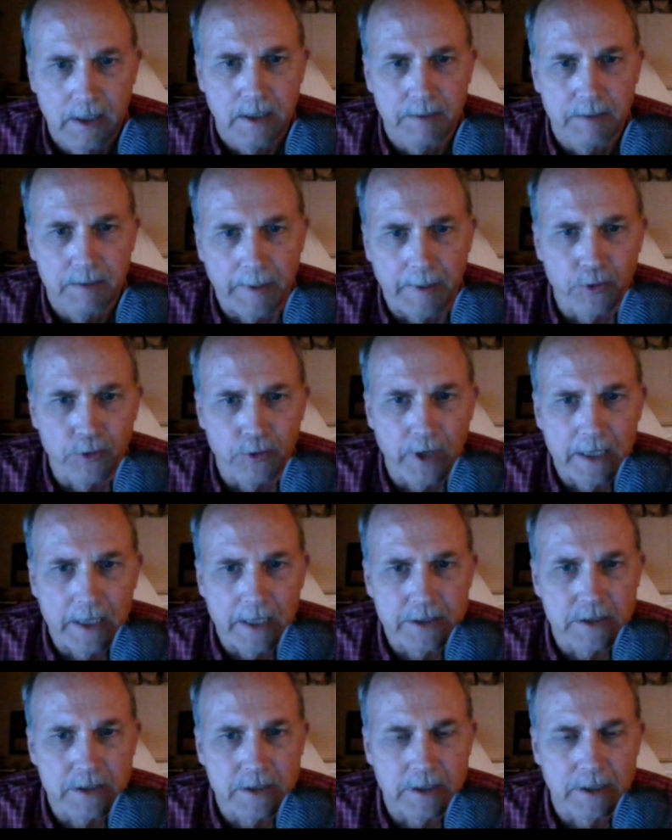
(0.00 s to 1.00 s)

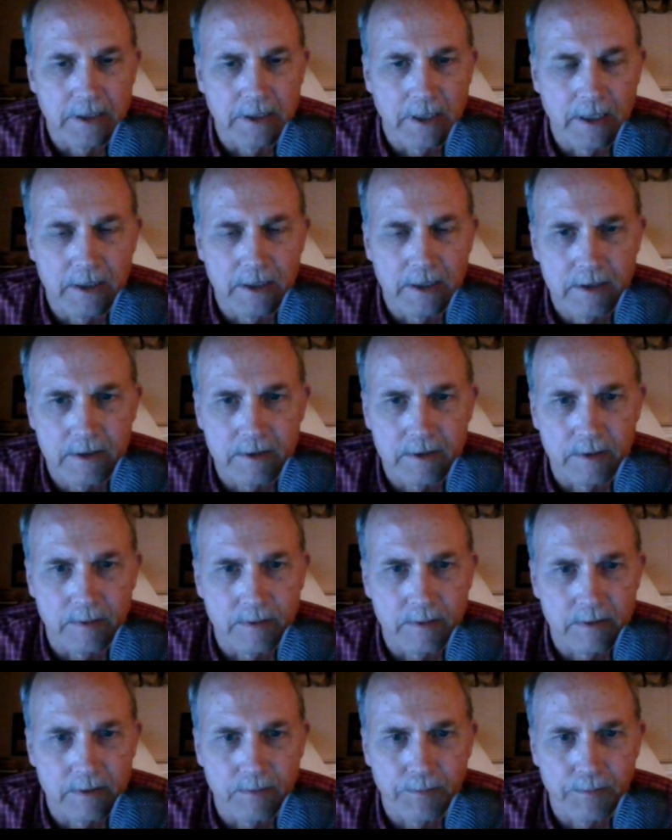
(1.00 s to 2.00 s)
memorized the
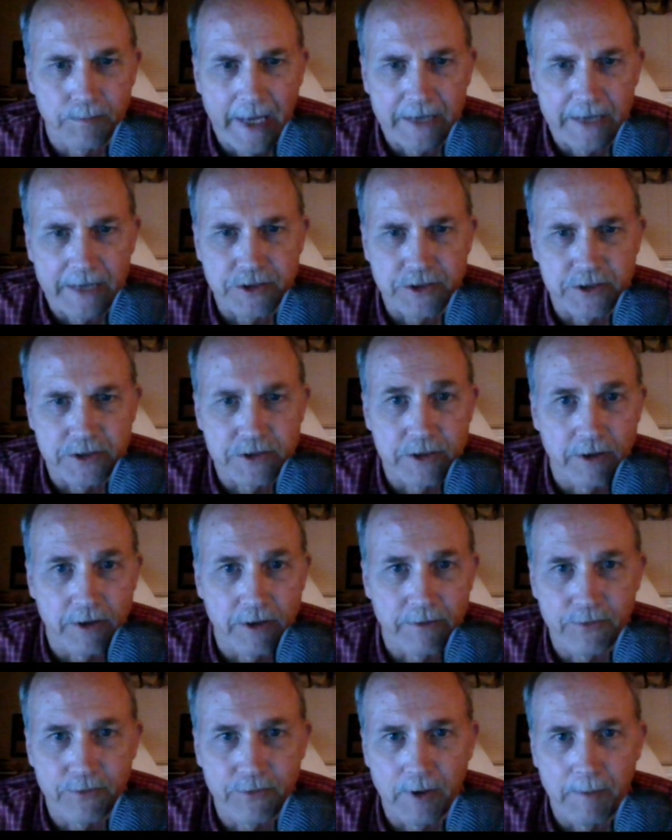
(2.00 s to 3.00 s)
passage
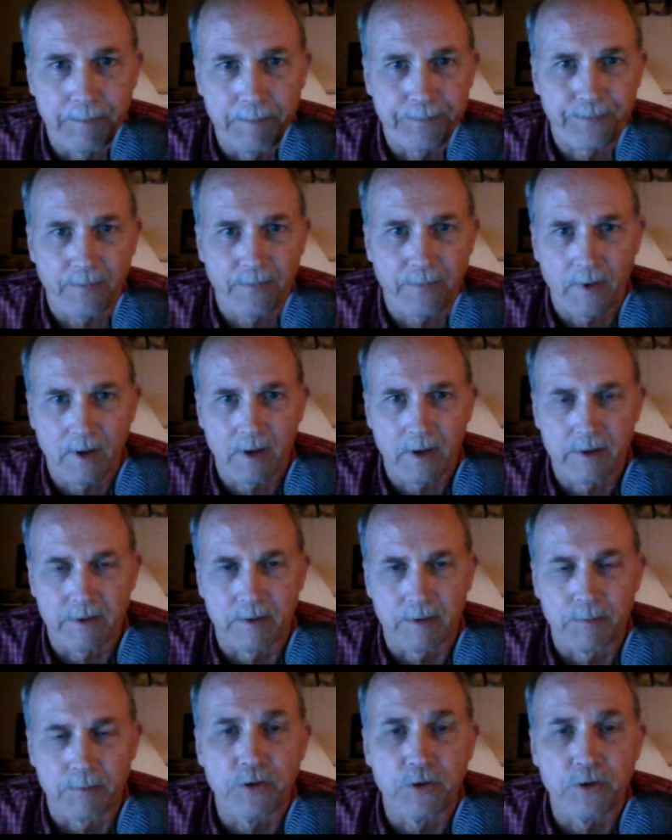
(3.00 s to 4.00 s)
there from
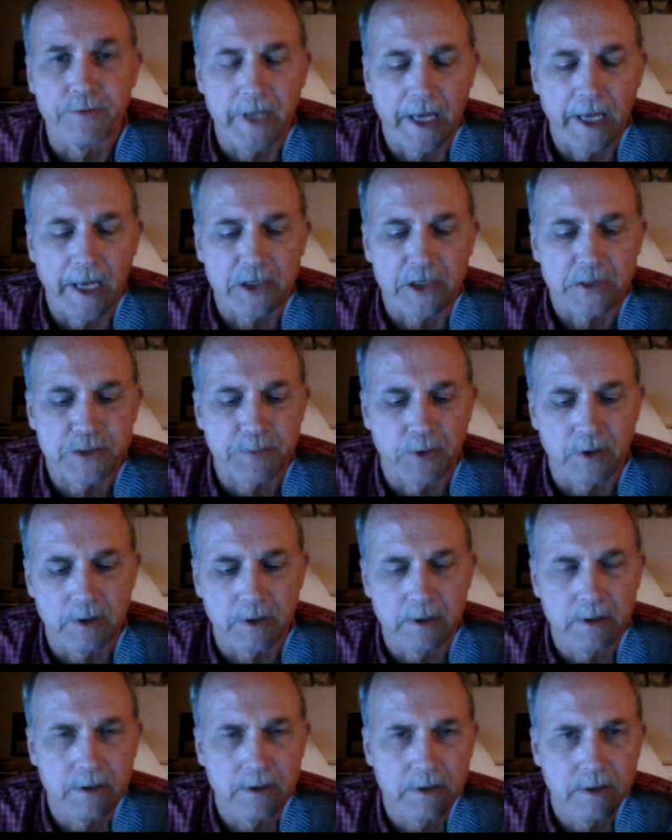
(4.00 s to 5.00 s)
the movie Gettysburg
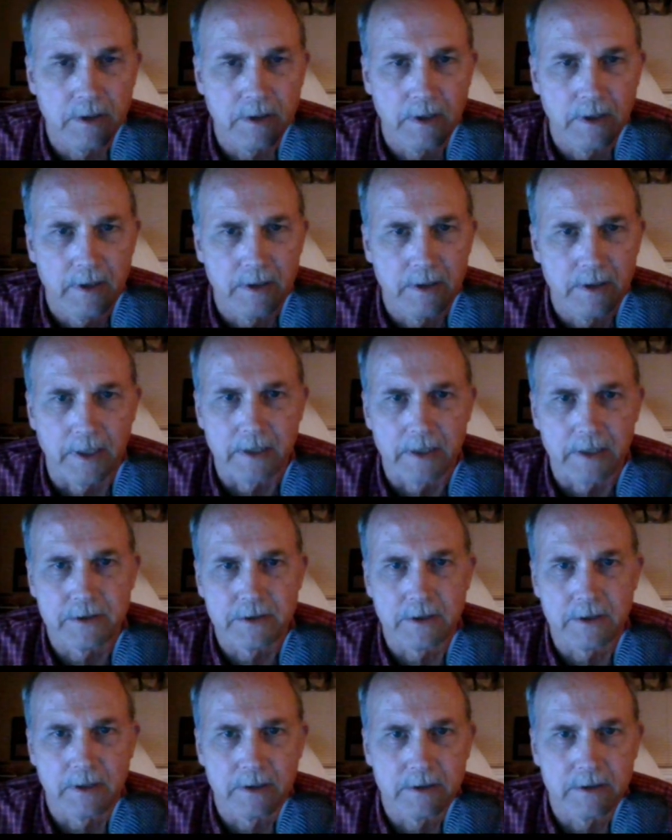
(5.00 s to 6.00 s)
that
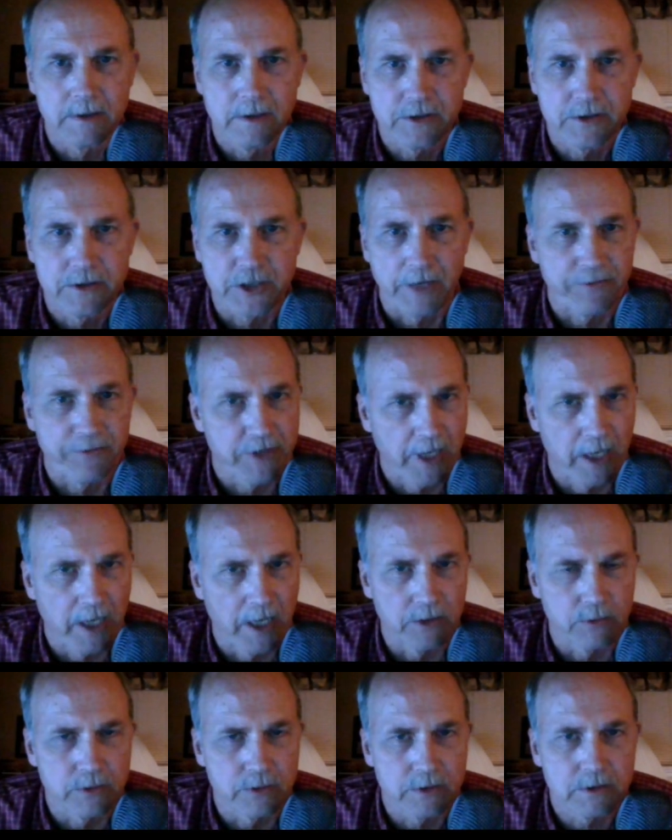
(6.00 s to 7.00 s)
Jeff
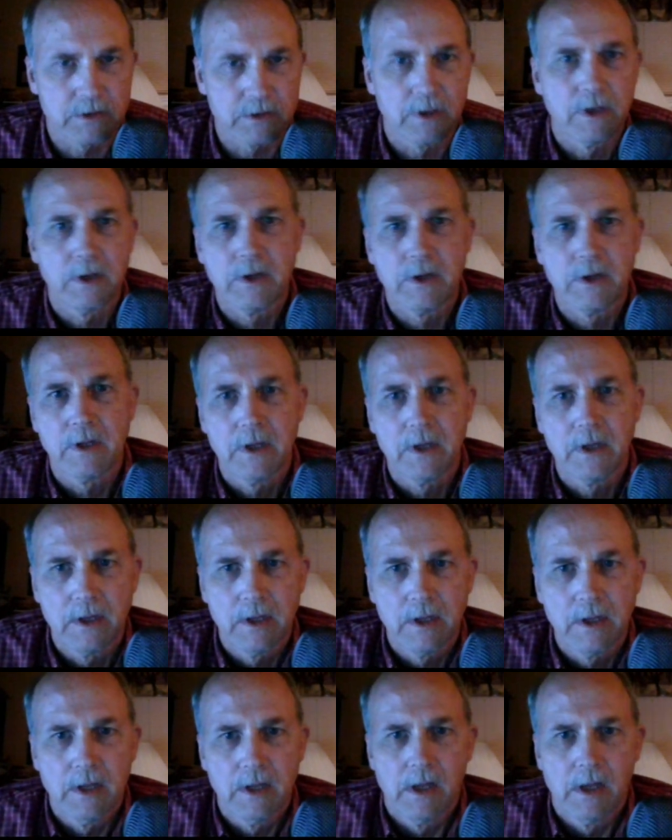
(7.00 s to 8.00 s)
Daniels
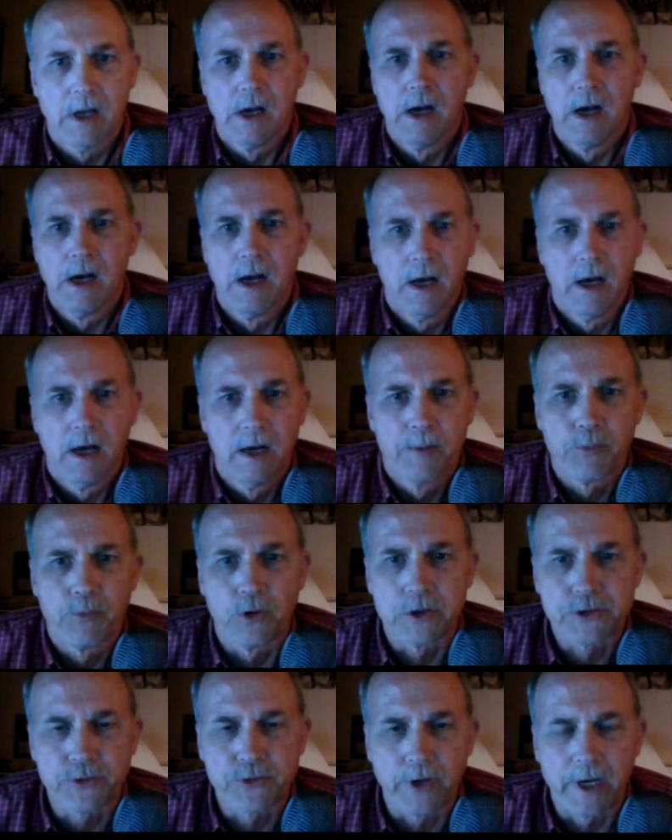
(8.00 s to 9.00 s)

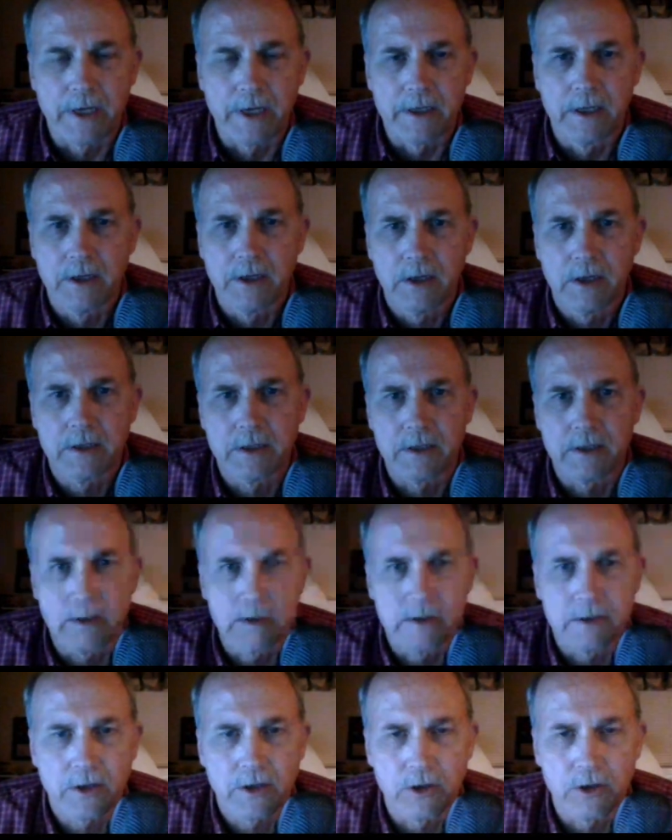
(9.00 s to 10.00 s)
portrayed
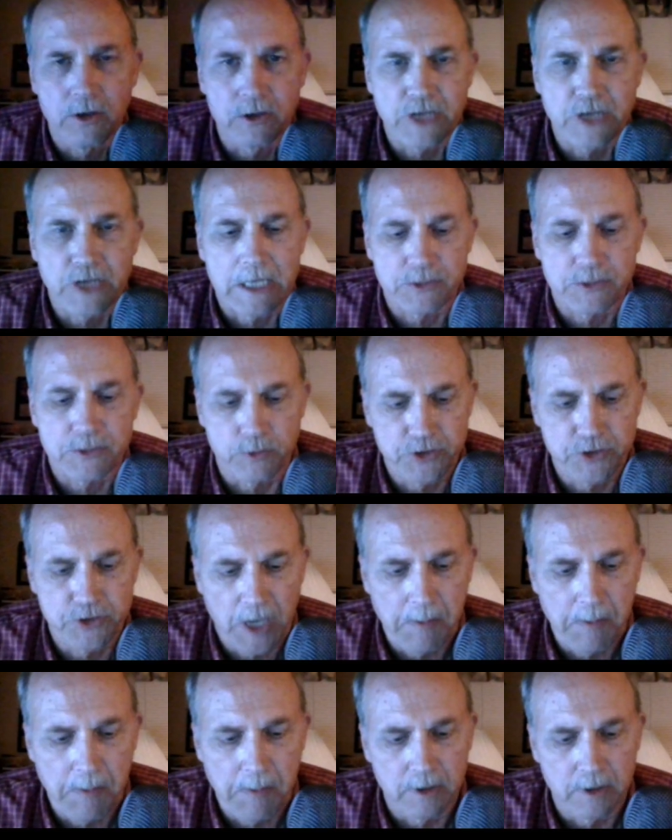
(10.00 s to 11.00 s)
Colonel Joshua
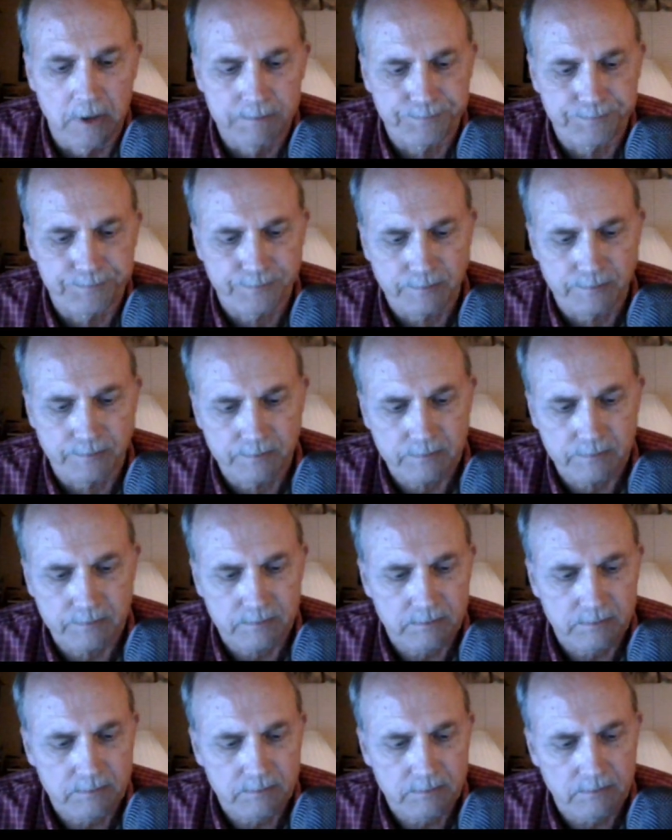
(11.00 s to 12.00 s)
Chamberlain.
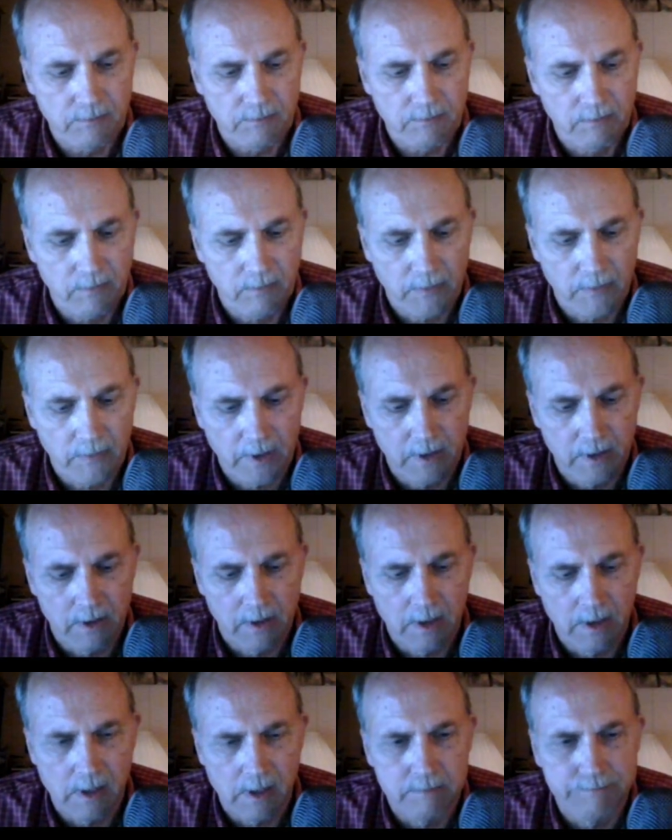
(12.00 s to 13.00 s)

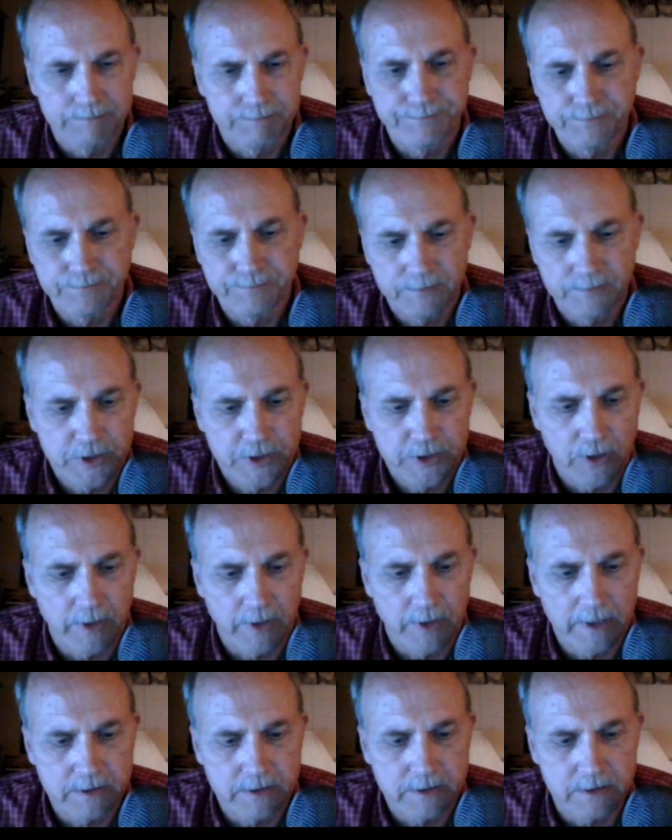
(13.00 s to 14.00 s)

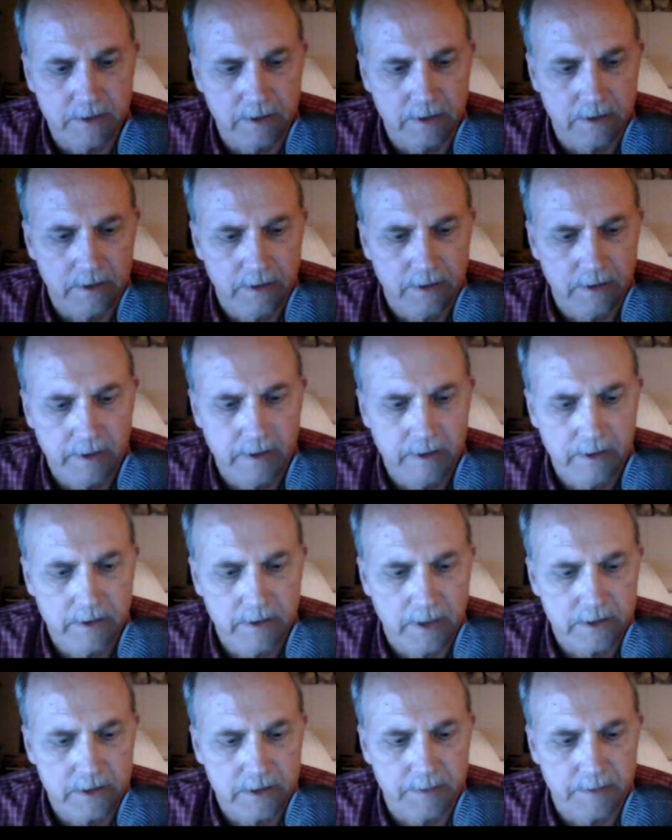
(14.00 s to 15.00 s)
So I think
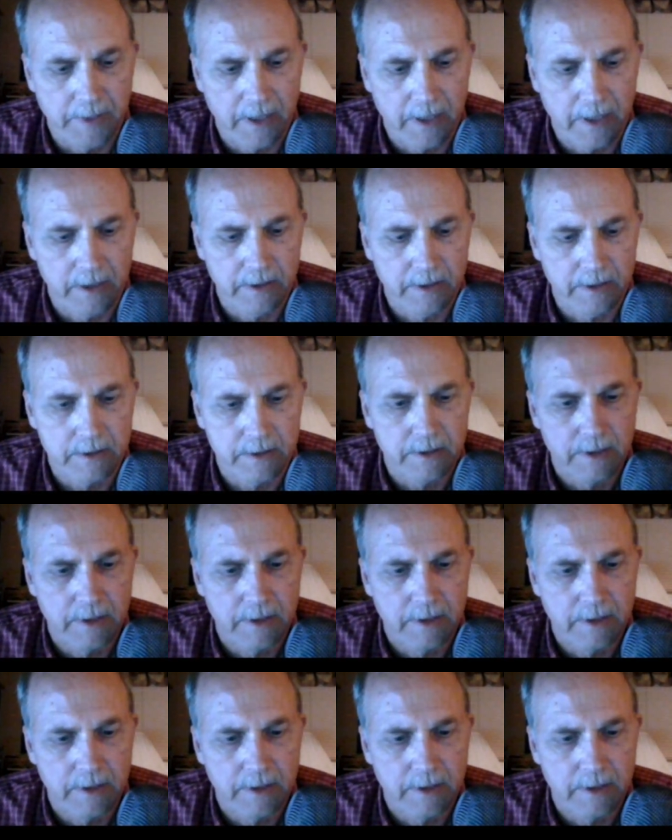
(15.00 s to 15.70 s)
that's about it.